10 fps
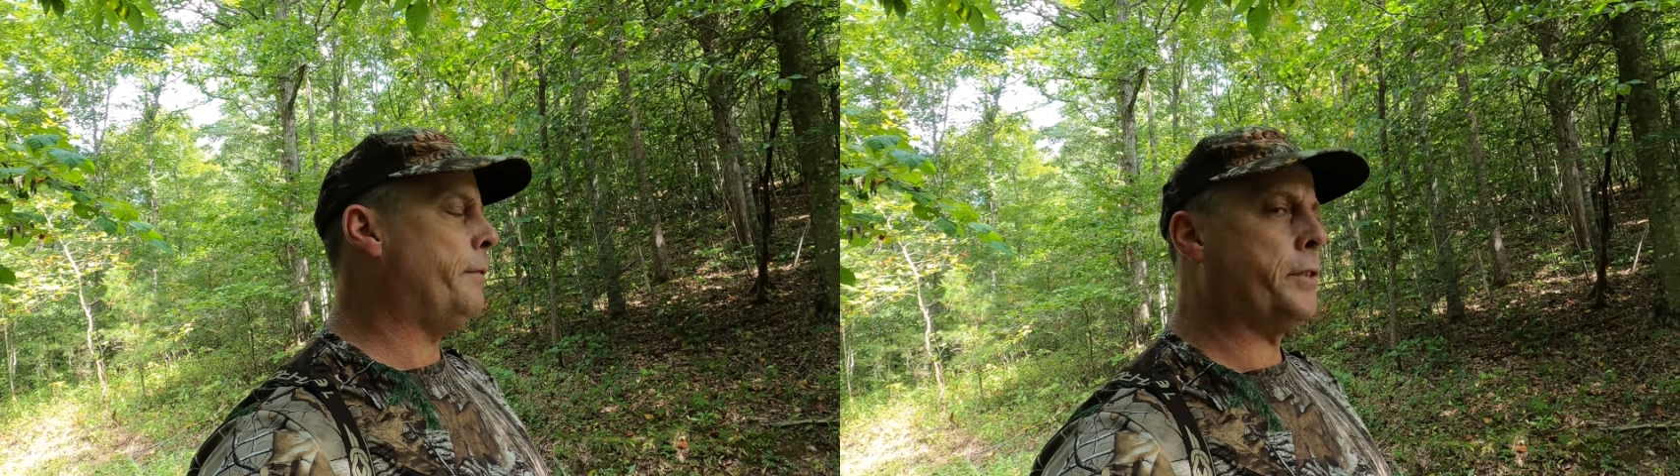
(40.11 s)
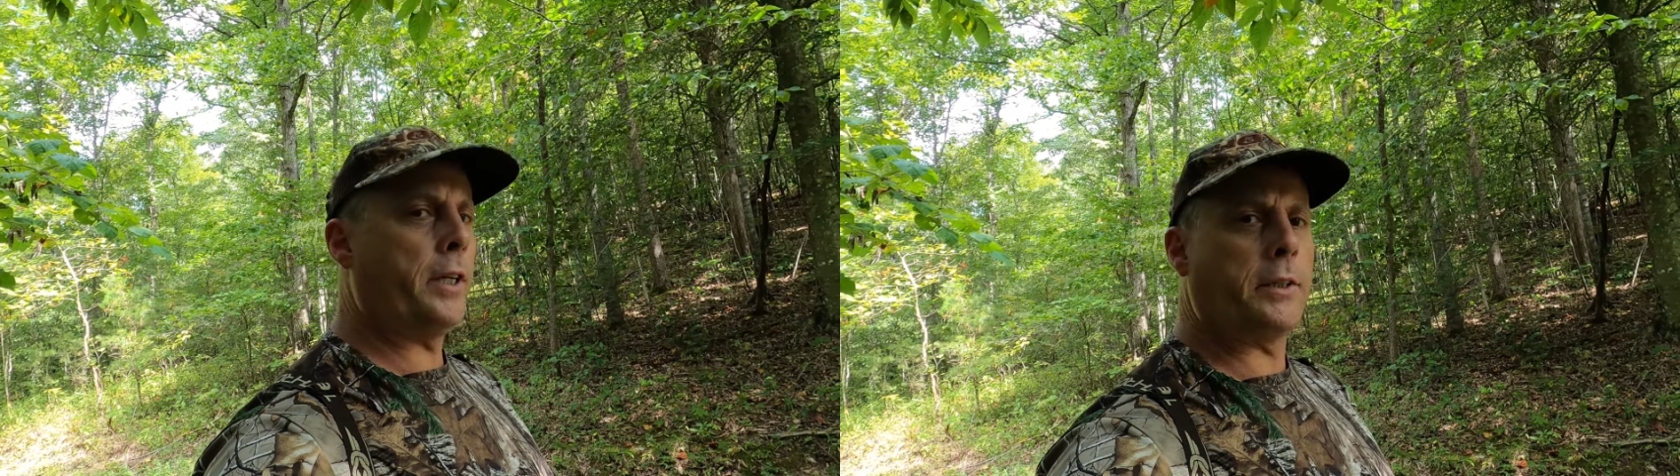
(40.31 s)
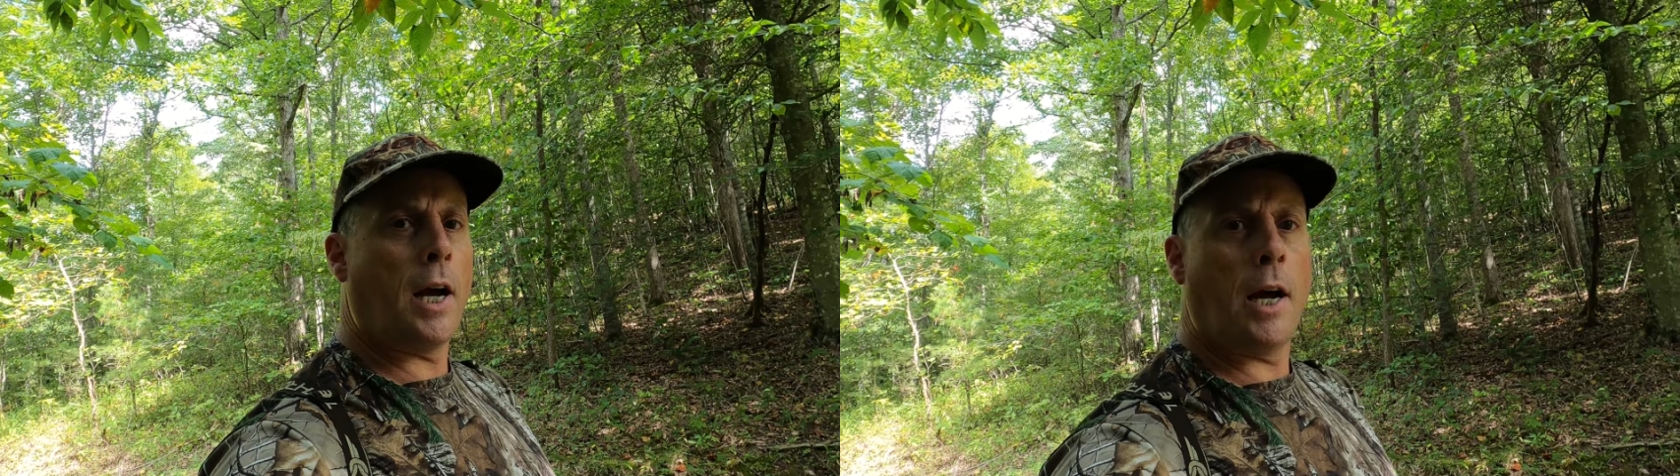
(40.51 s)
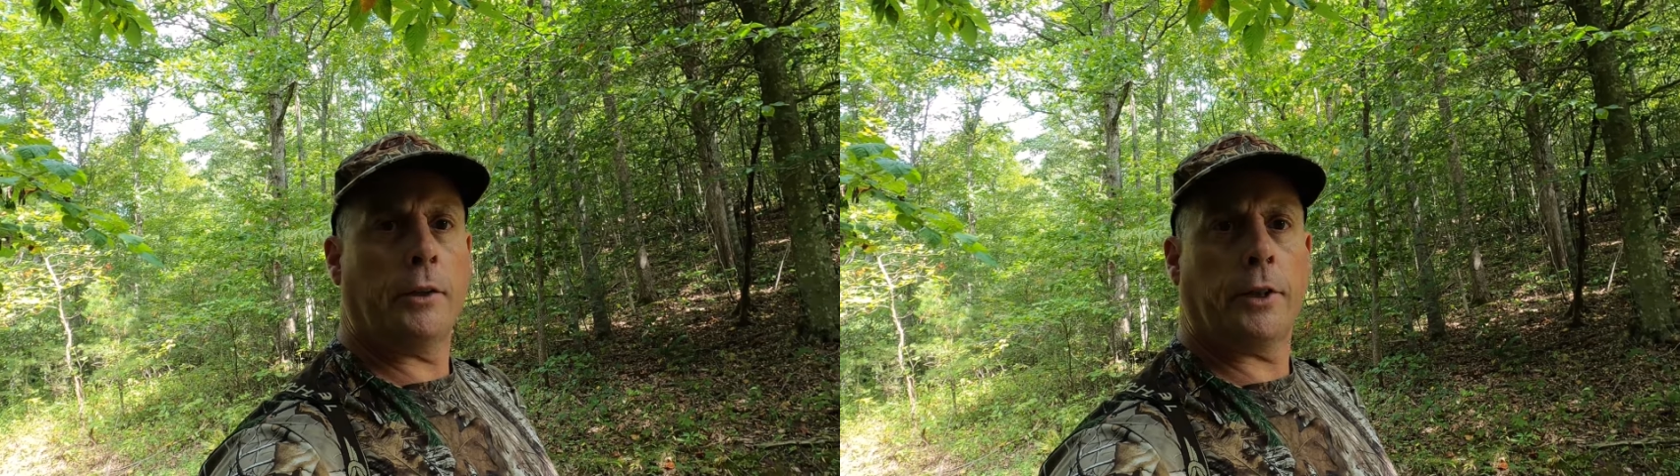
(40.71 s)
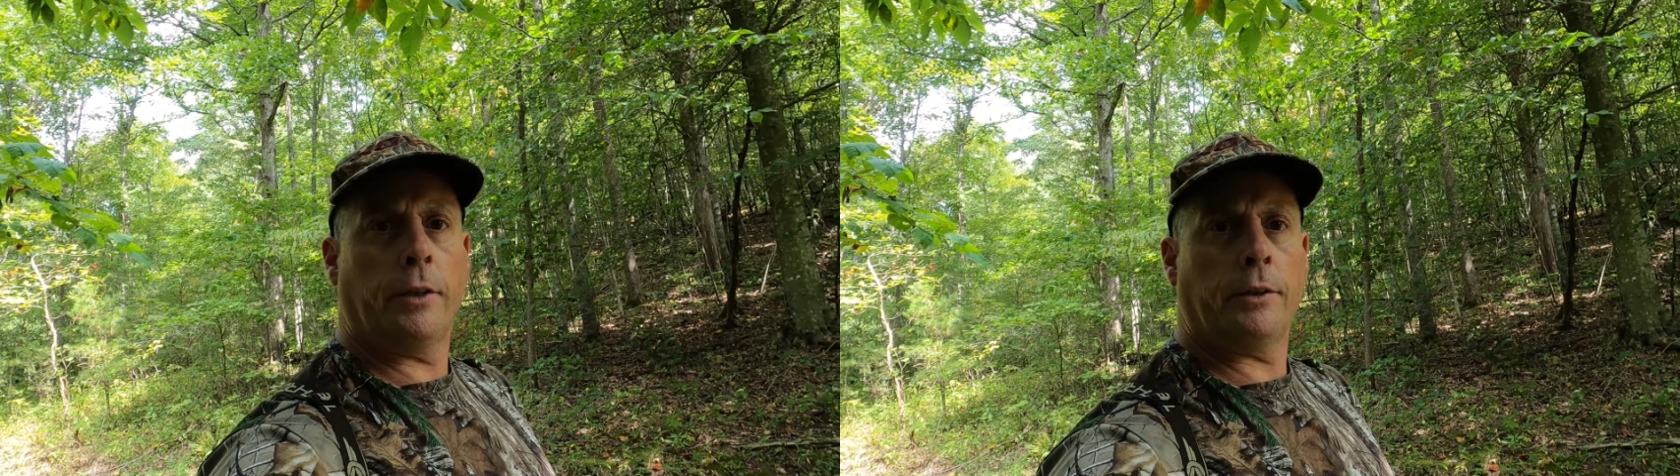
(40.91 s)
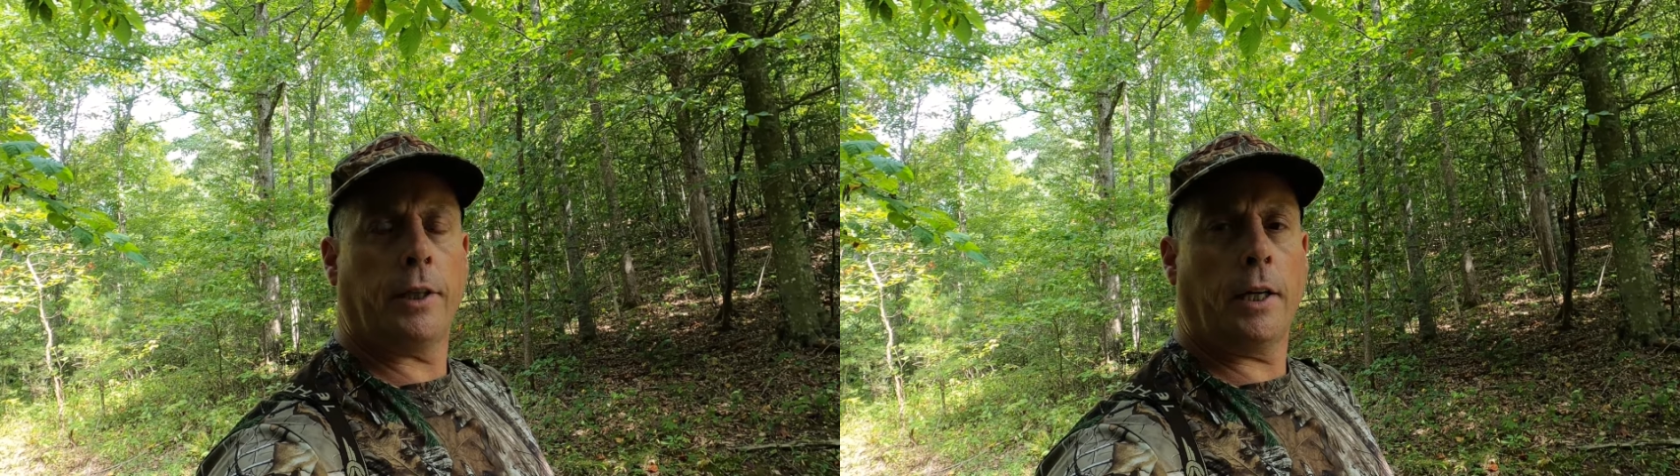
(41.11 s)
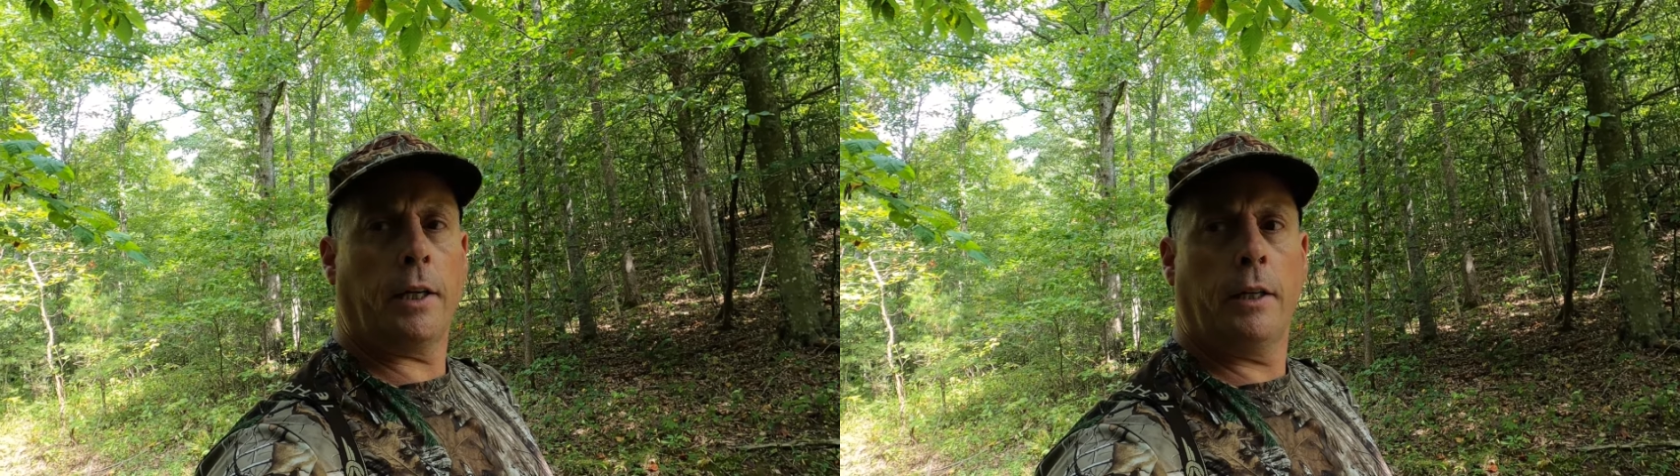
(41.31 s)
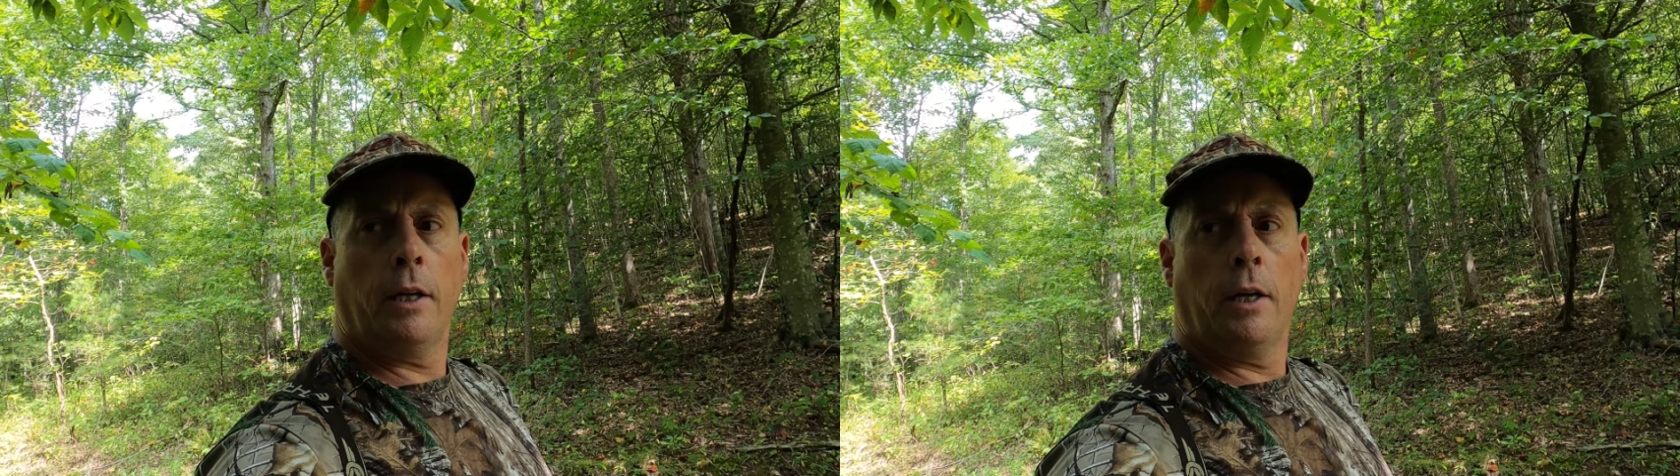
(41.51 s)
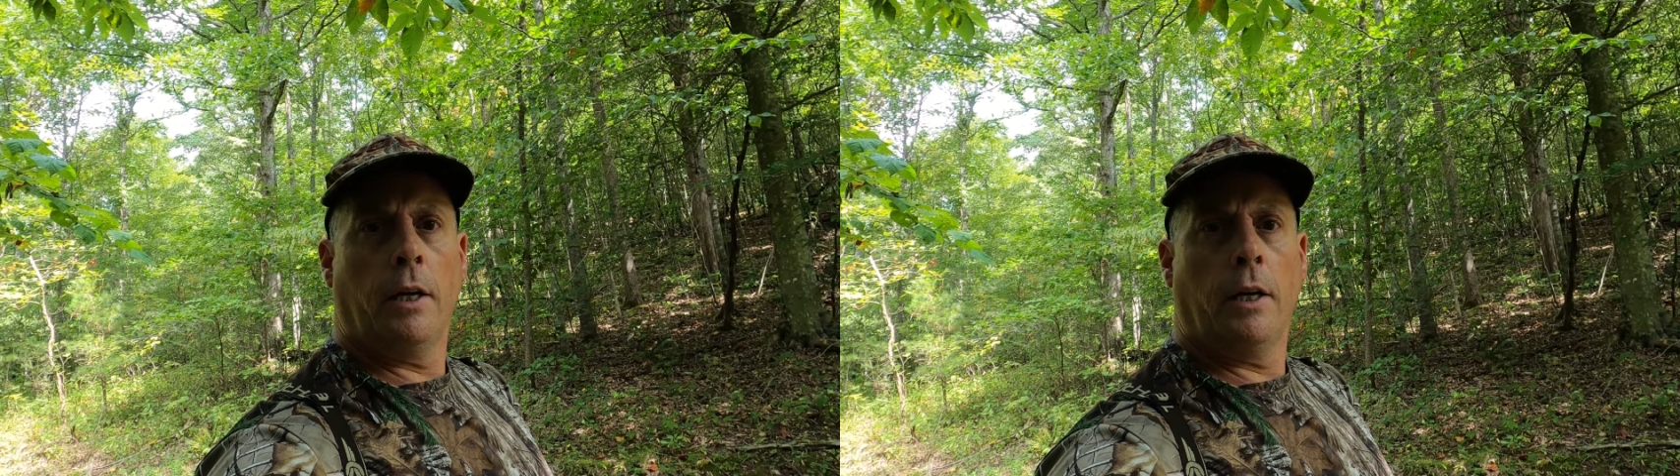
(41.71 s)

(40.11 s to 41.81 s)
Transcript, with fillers: five to six hours here in a second.